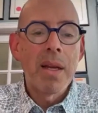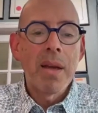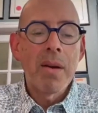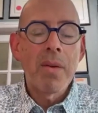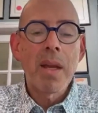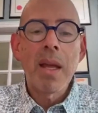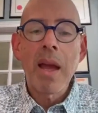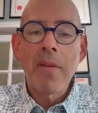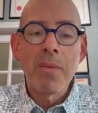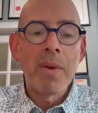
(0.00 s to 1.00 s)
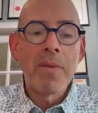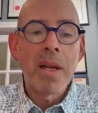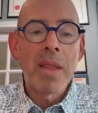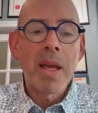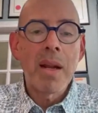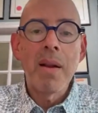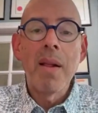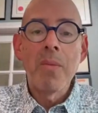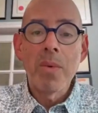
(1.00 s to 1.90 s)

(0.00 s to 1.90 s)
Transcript: Okay. After we've done that, we'll